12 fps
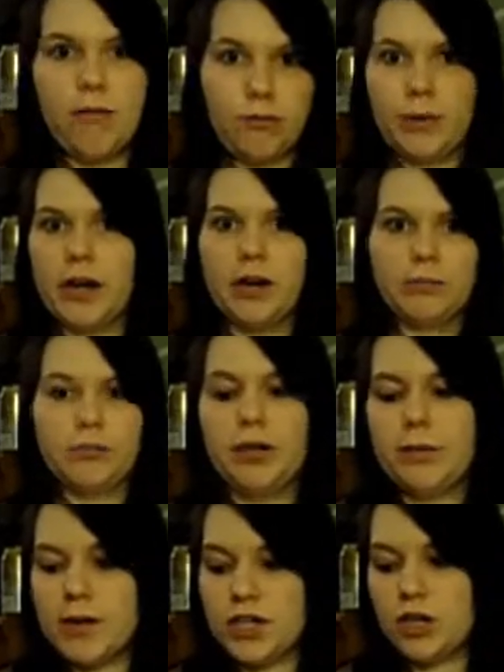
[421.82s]
I will wear
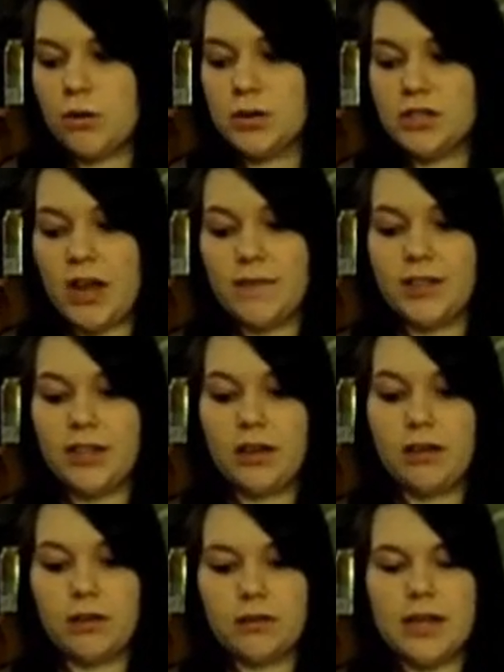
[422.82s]
pretty much almost
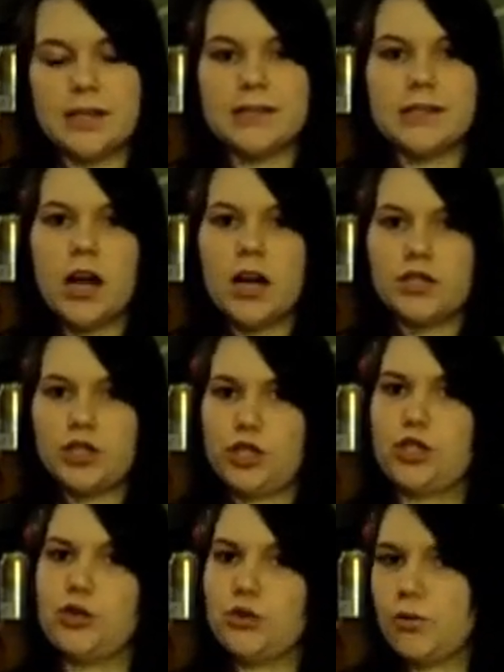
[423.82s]
everything that's not
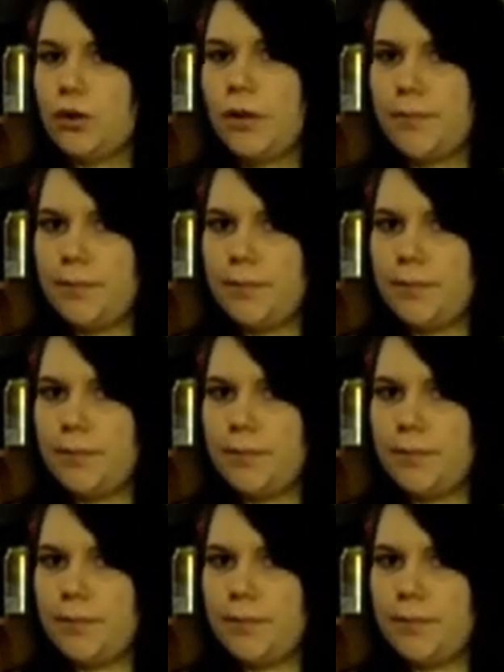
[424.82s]
too